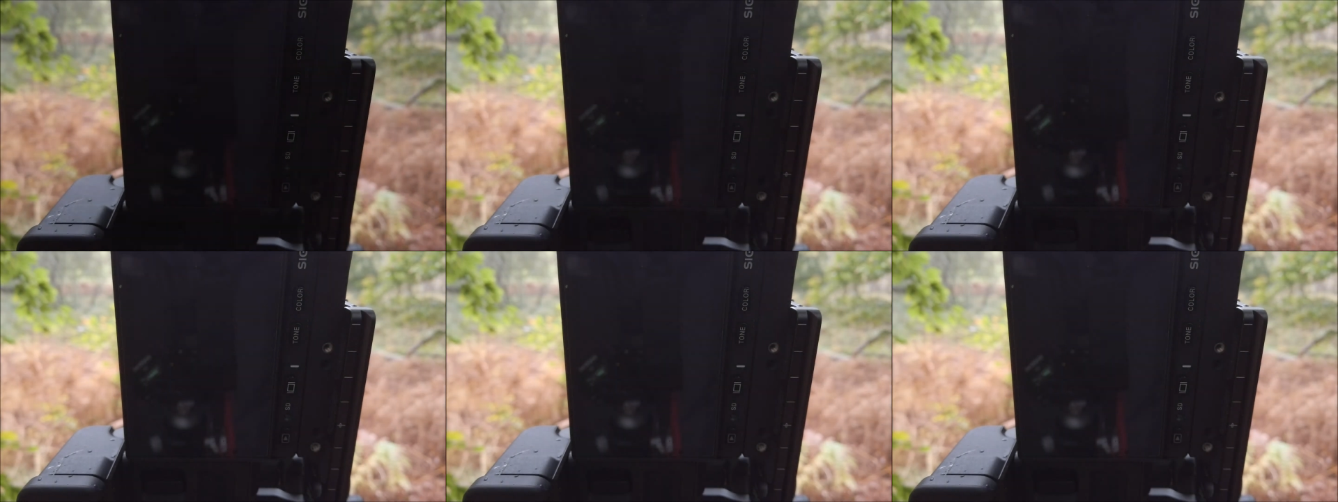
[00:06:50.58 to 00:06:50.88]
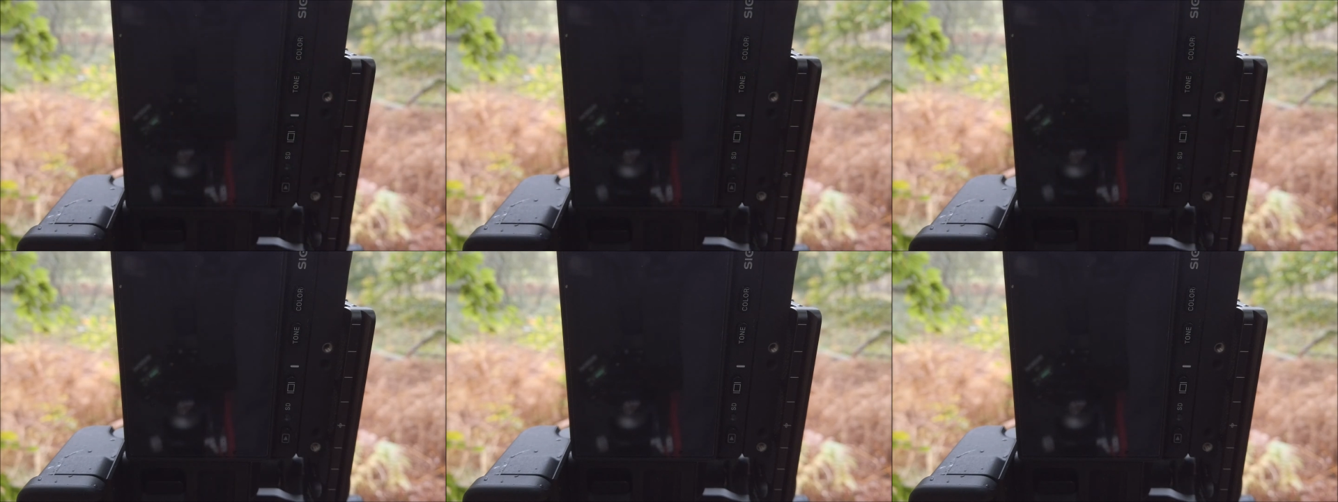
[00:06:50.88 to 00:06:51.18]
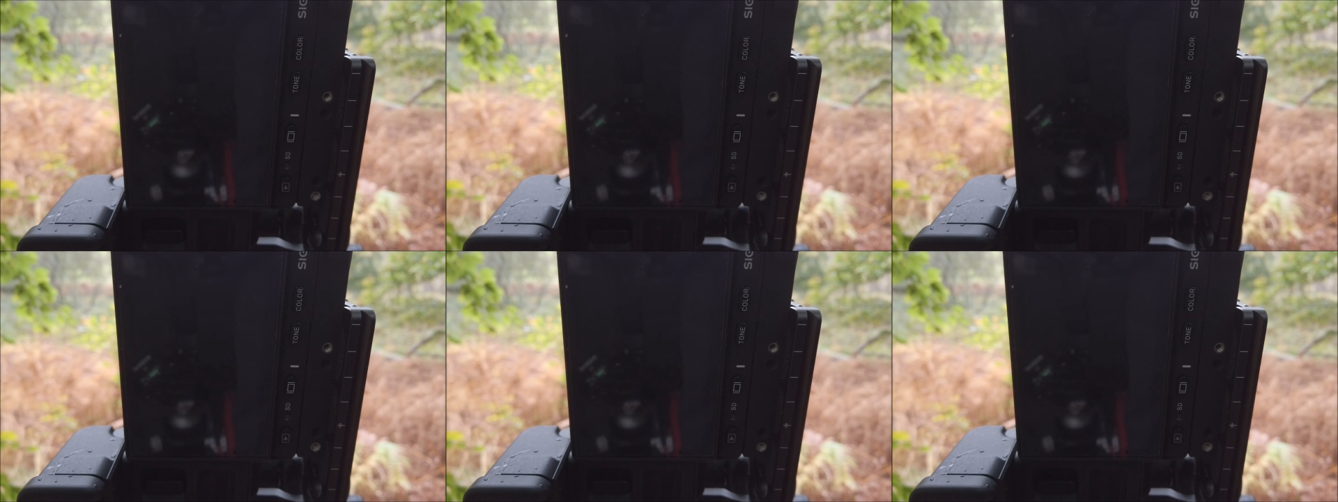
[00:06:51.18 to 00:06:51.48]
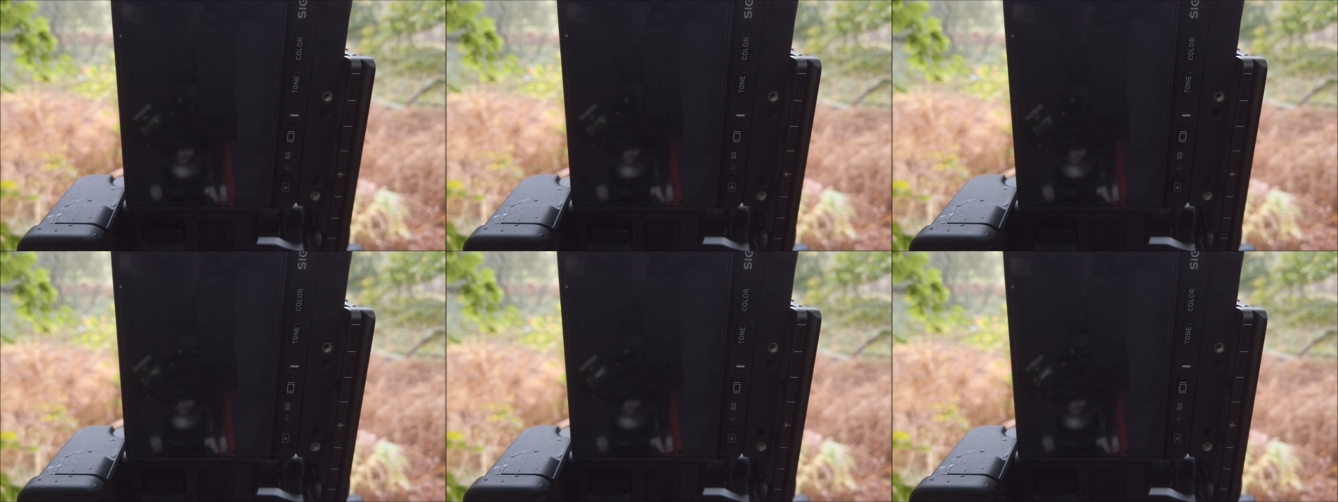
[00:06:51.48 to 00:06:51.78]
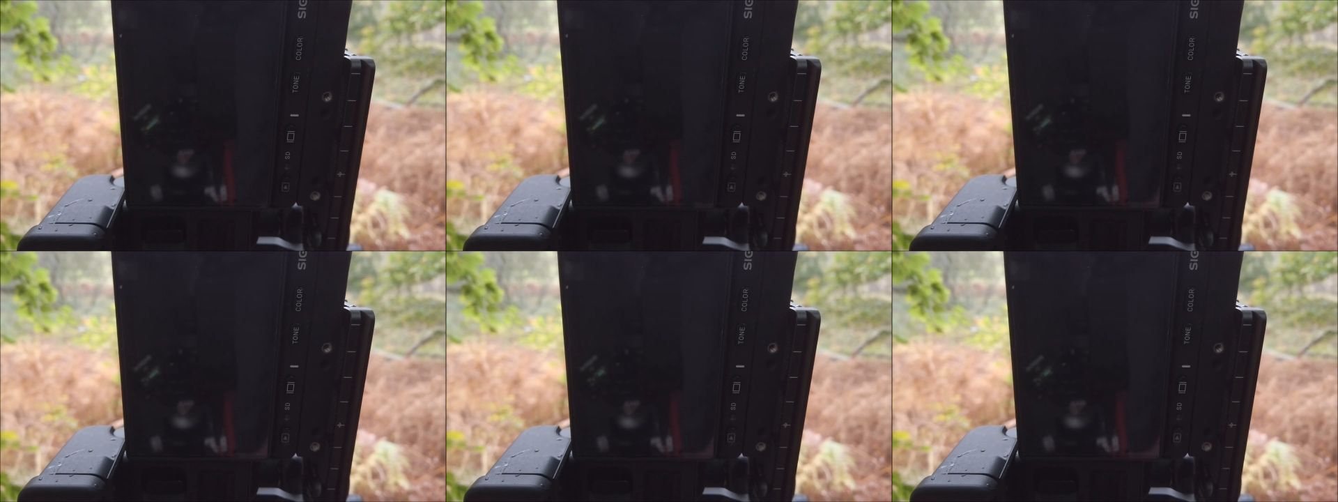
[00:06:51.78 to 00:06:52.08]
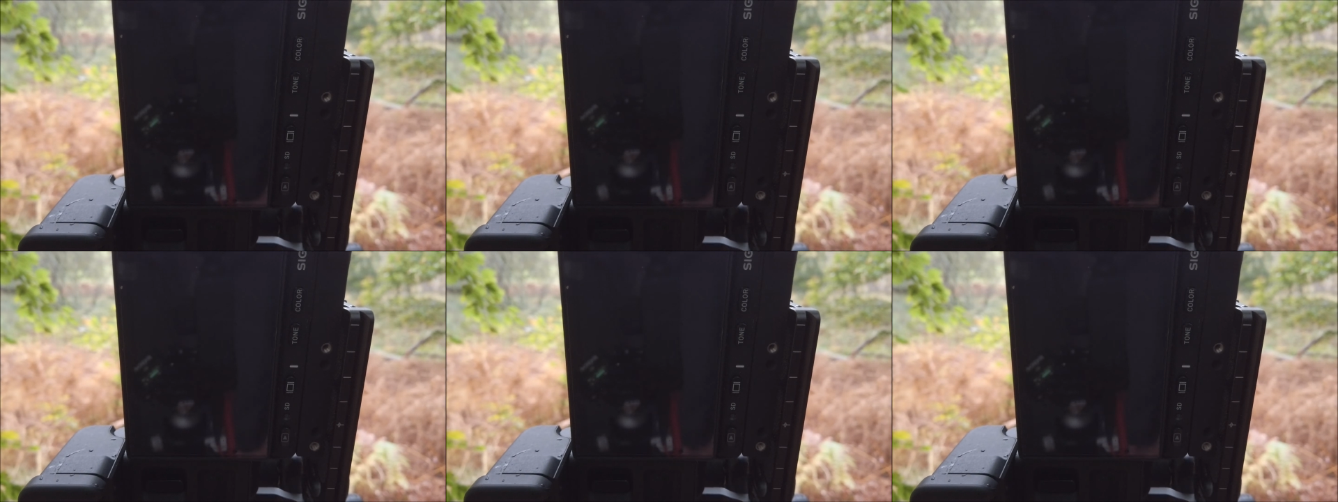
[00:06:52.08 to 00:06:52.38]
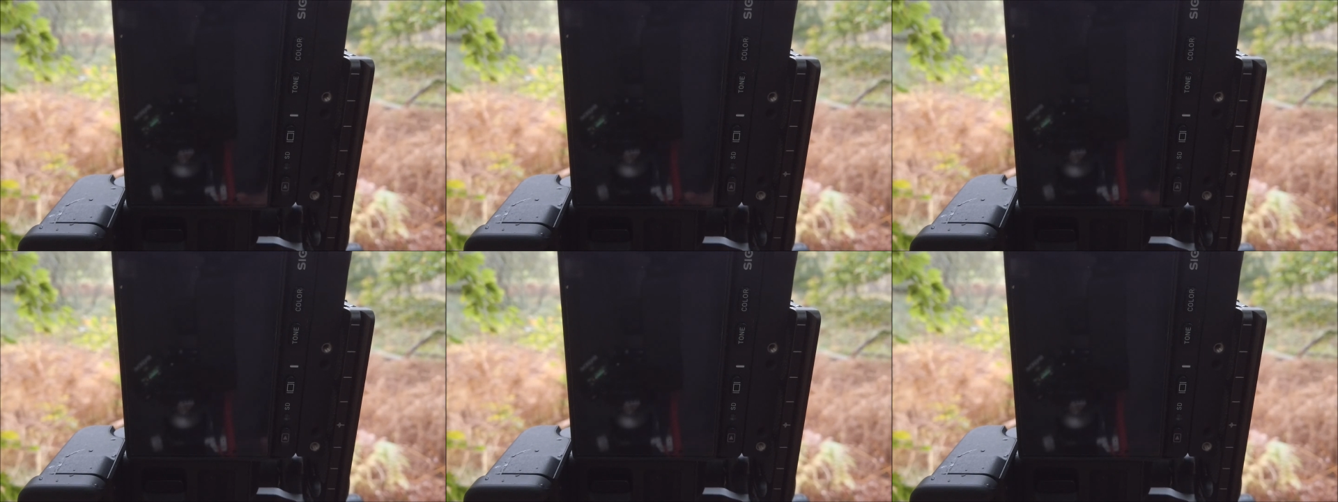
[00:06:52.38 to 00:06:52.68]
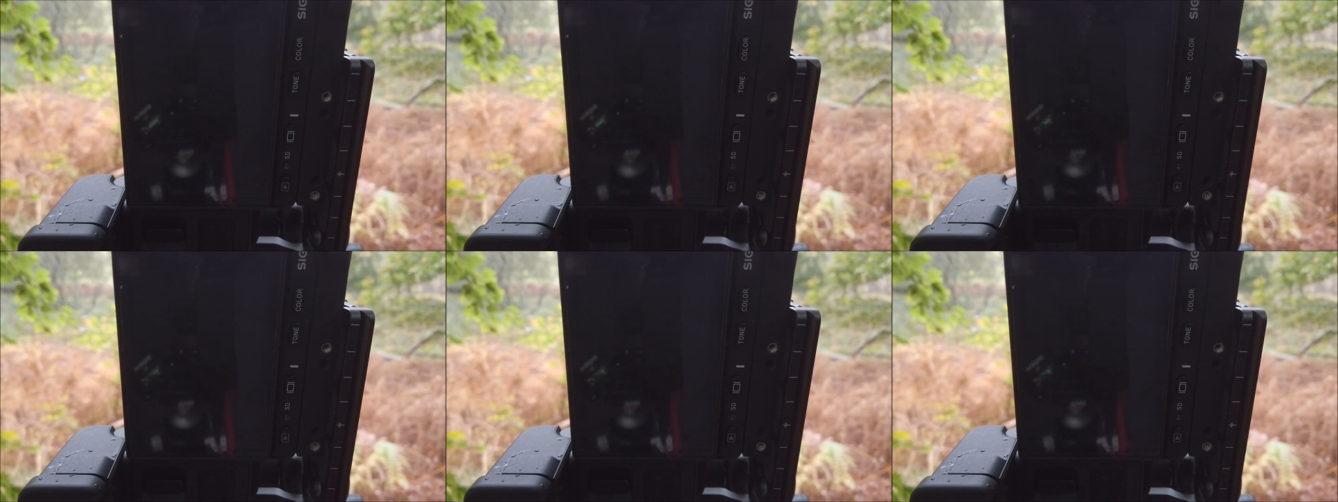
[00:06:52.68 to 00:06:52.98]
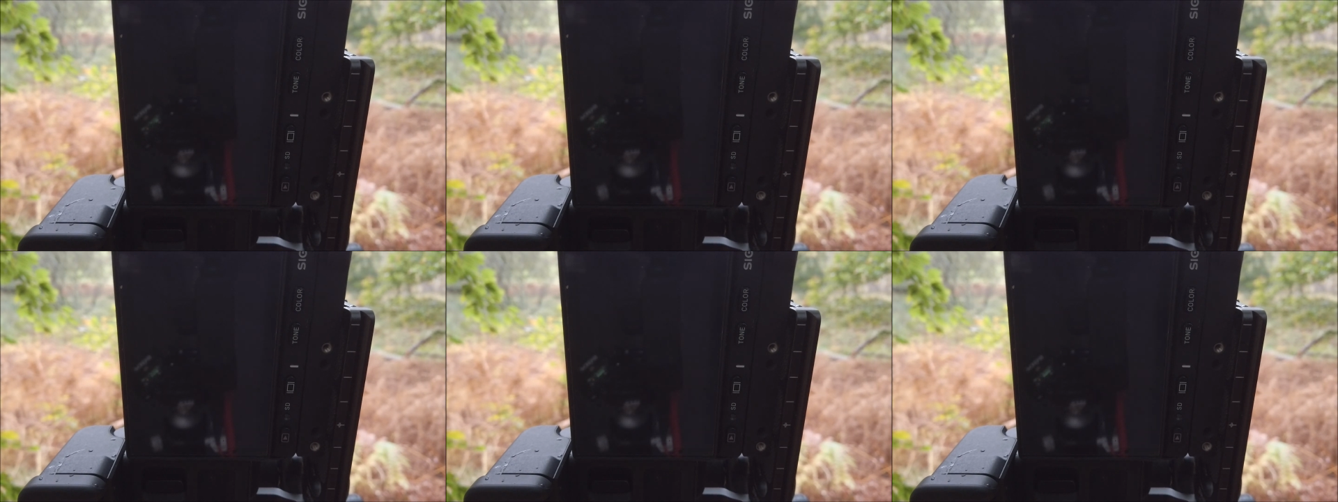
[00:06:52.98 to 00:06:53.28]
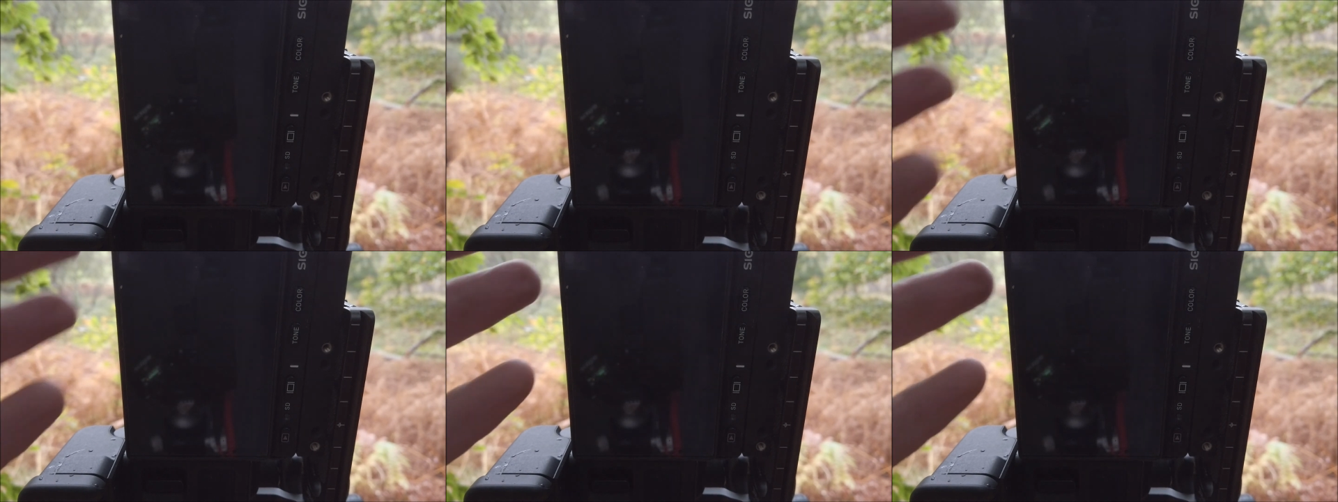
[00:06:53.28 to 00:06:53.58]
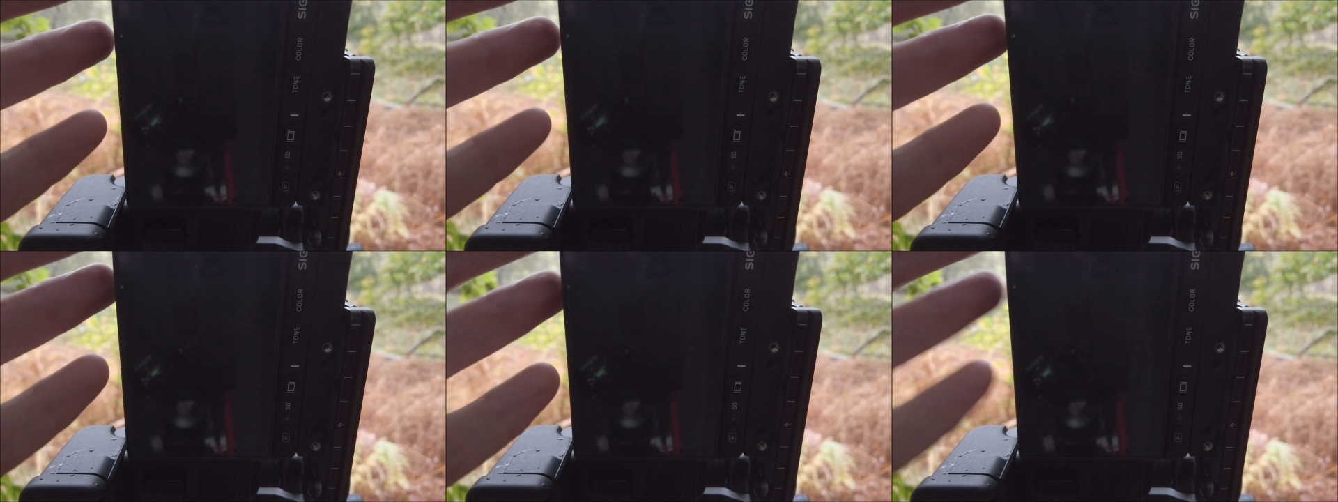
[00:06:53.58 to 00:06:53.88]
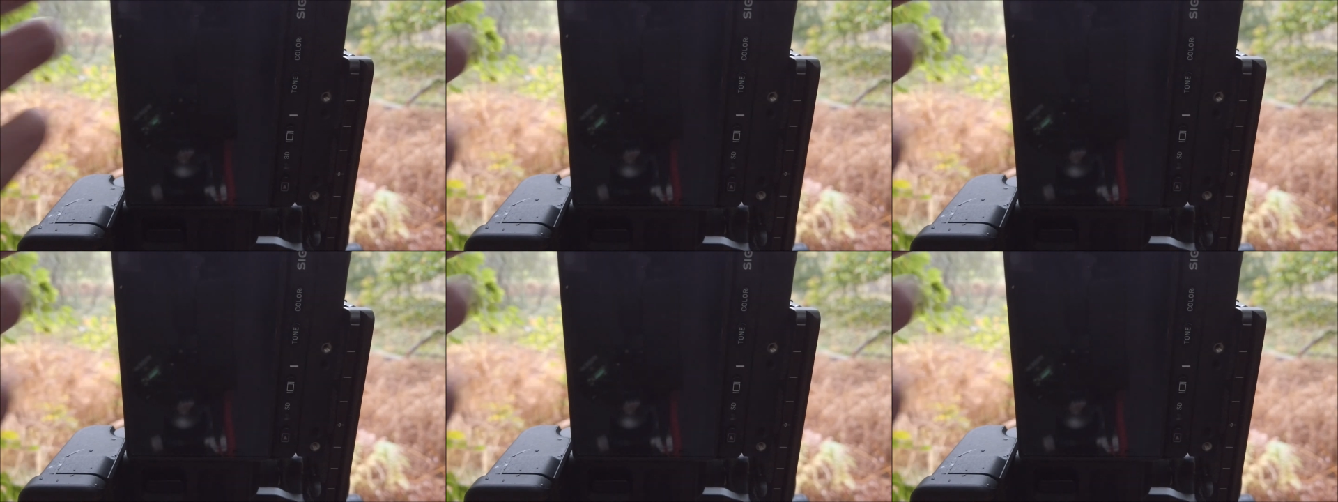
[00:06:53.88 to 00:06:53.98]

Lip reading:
Nobody's mouth can be seen.